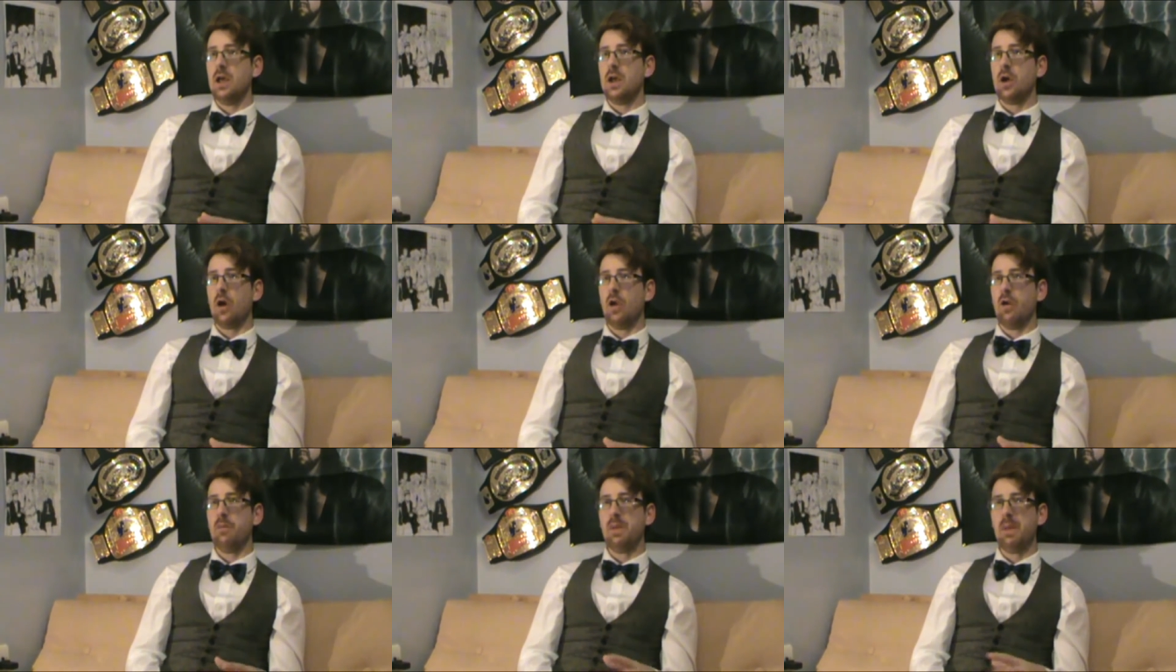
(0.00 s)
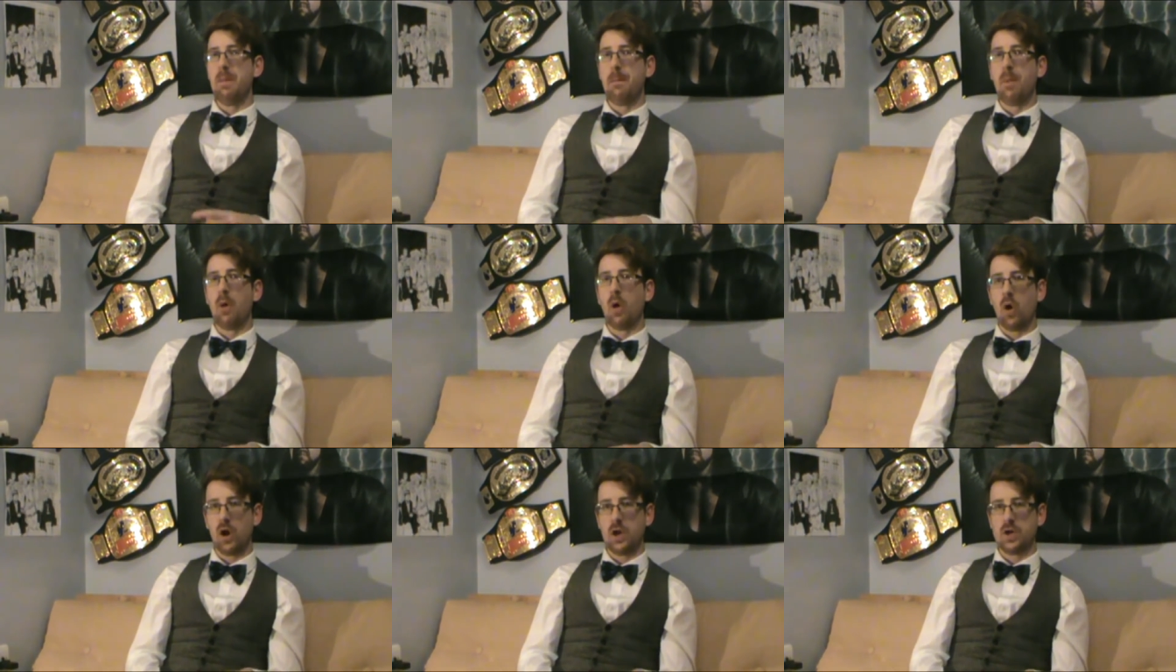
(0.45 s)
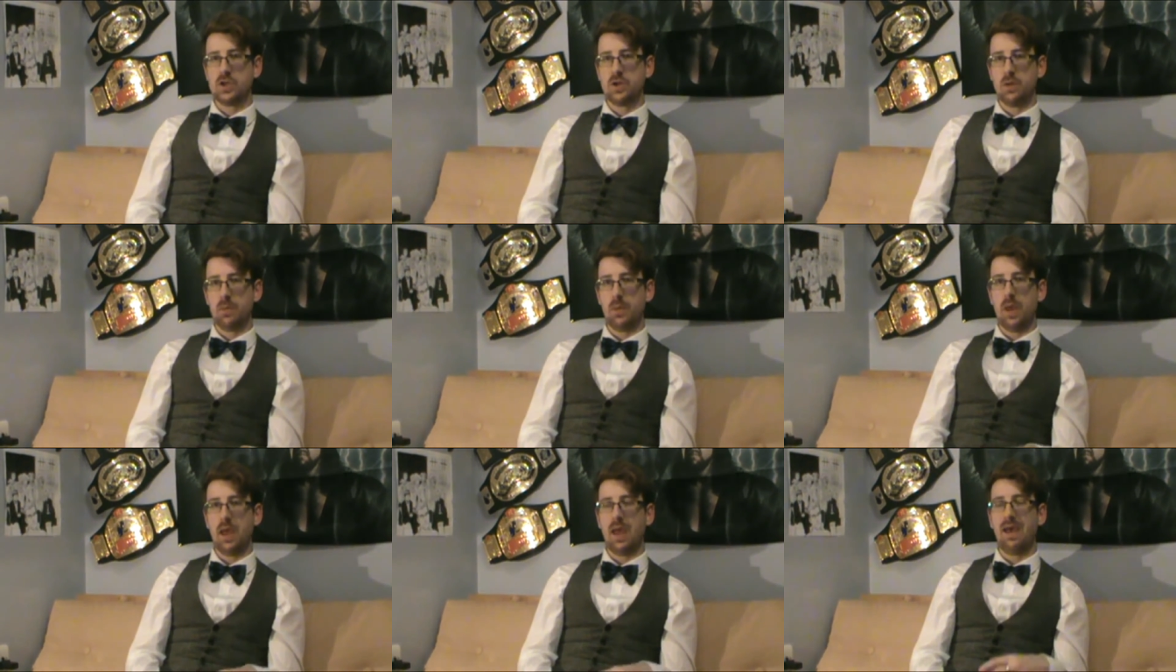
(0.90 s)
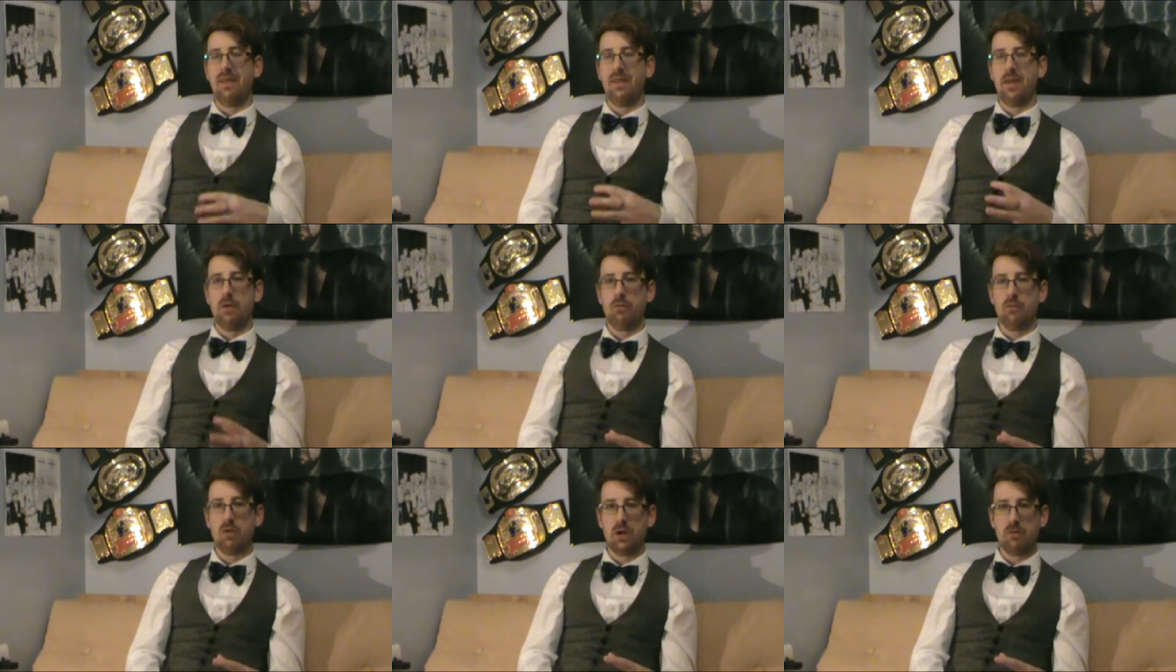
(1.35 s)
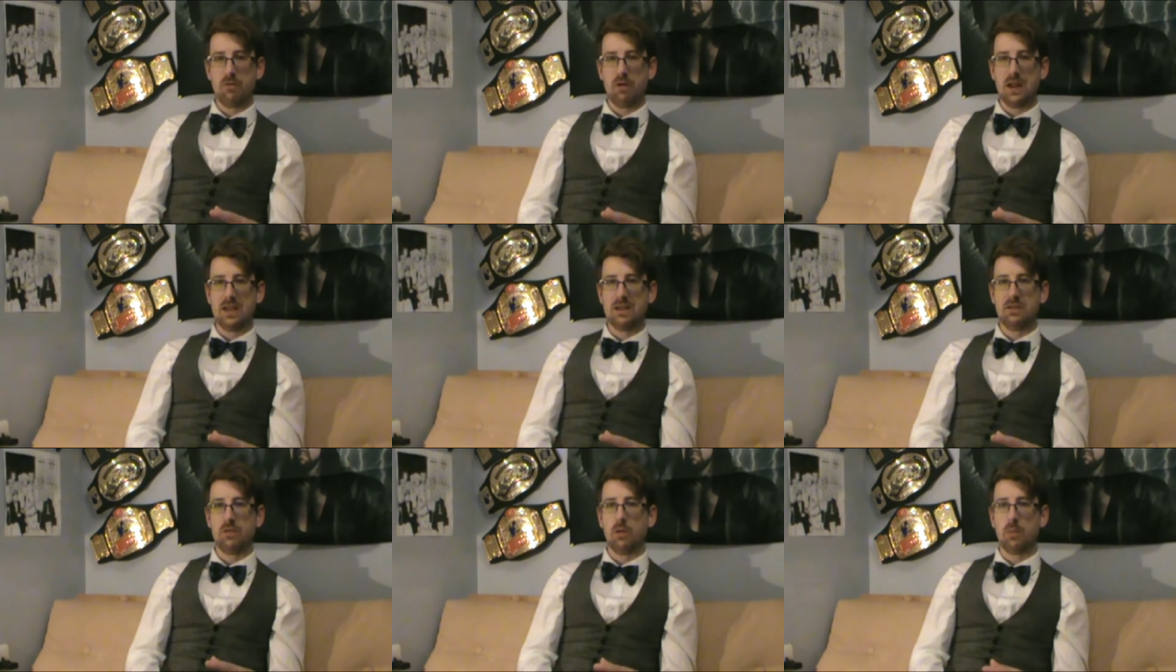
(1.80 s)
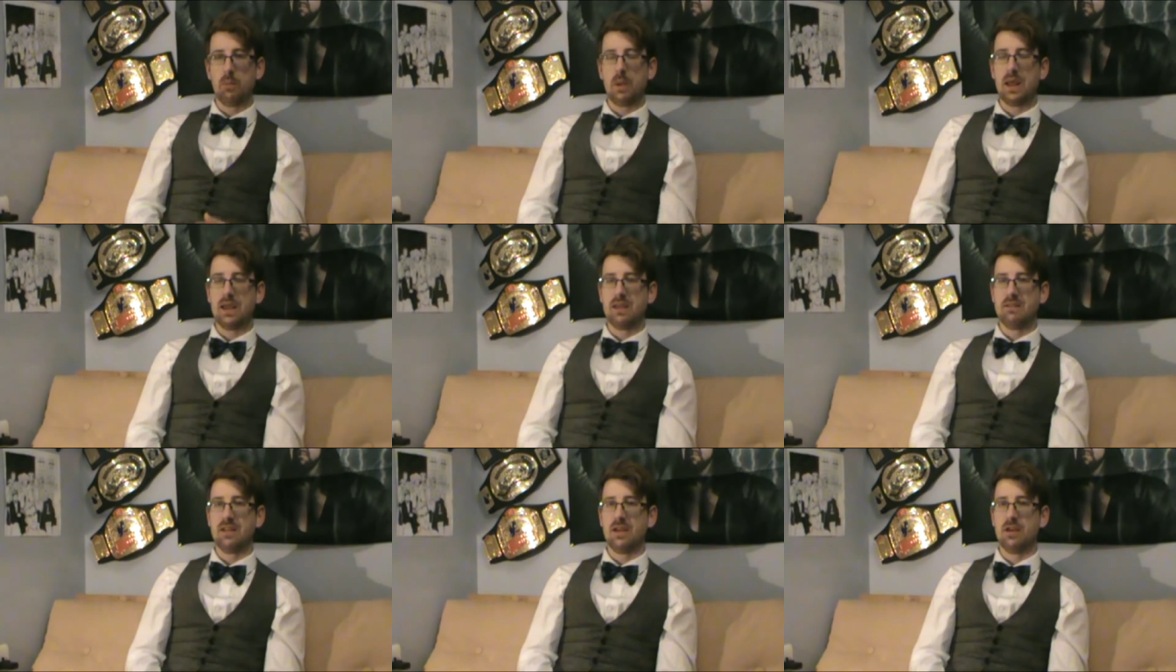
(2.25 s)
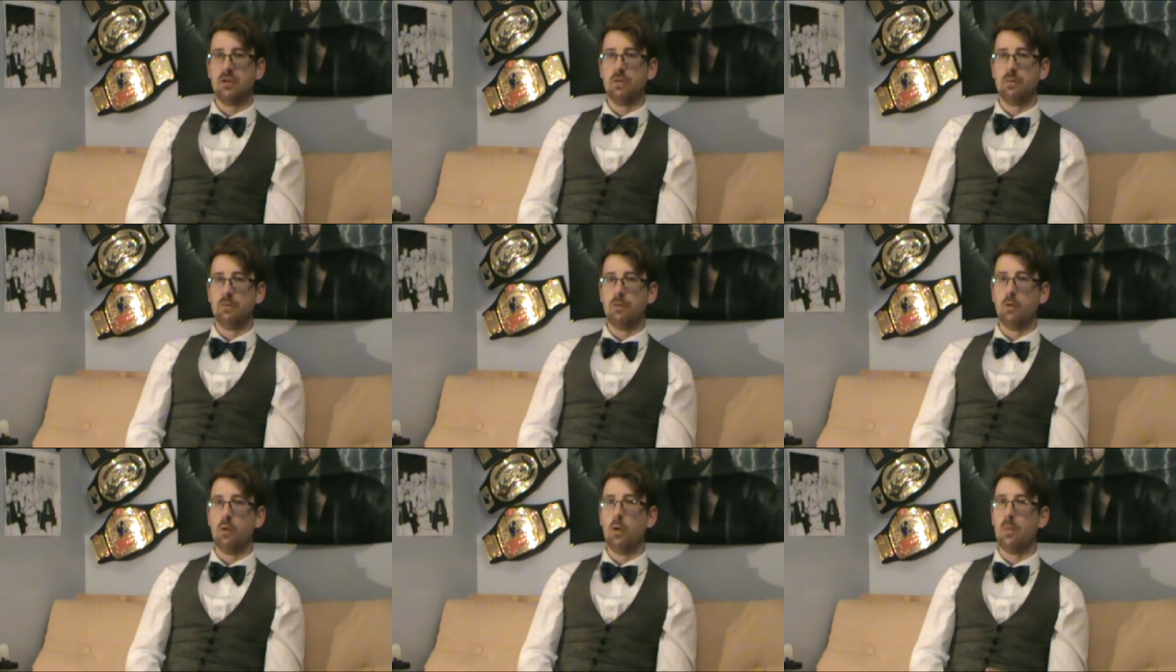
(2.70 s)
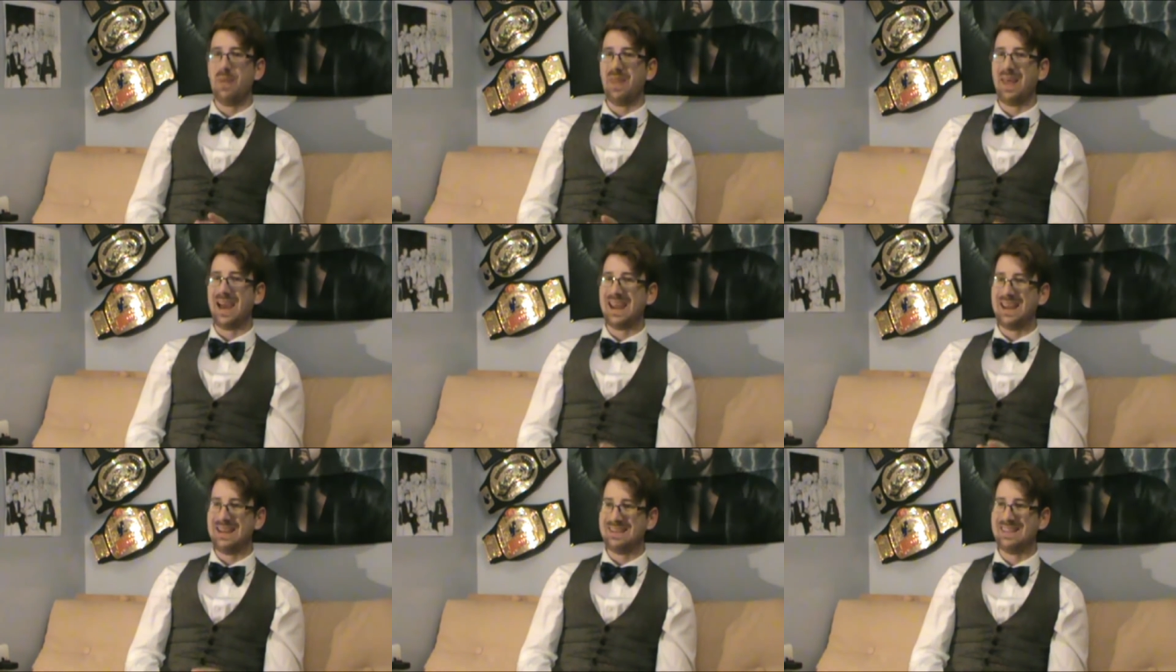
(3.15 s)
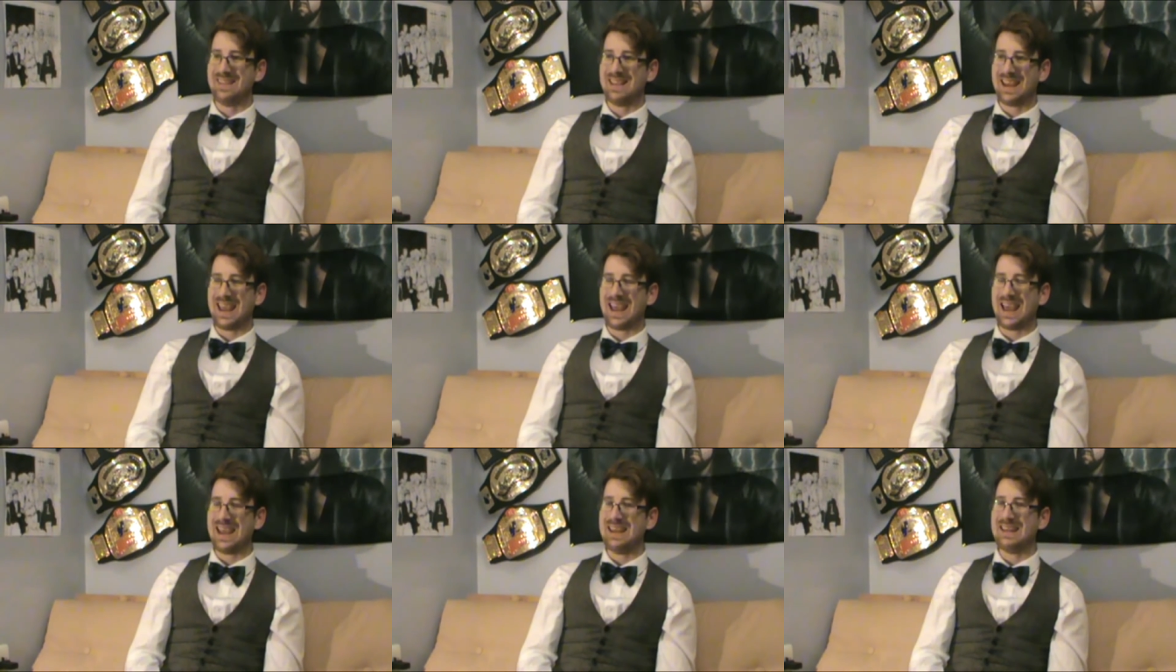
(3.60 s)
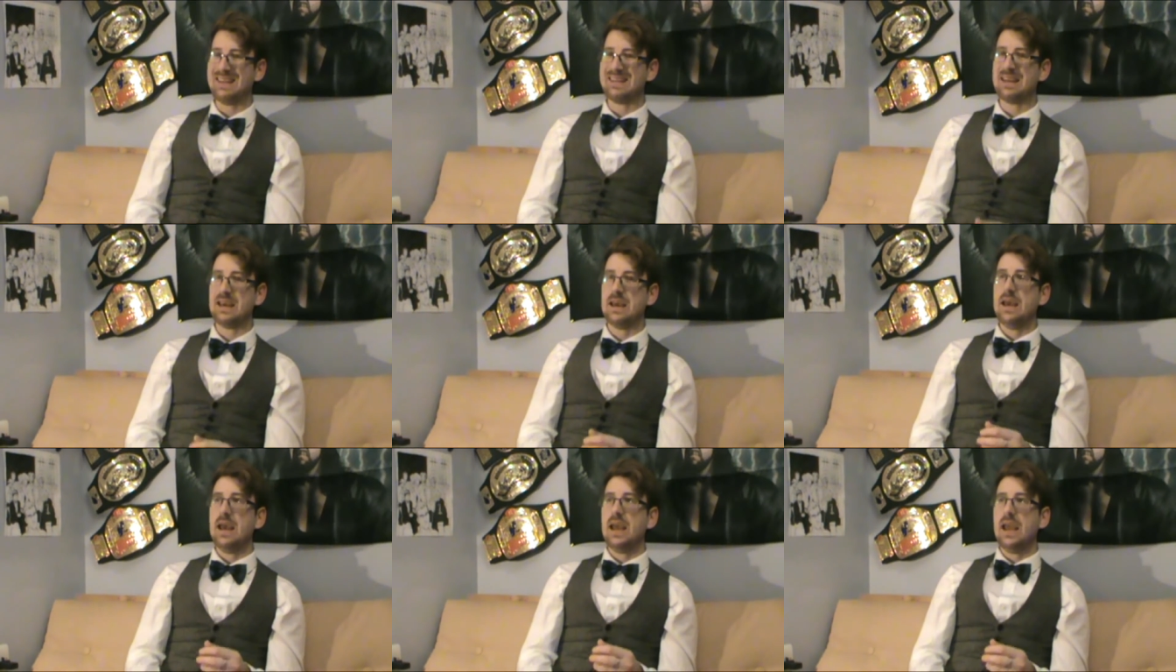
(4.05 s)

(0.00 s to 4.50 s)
kind of been polished a bit and then re-released on PlayStation 4, but that isn't the case.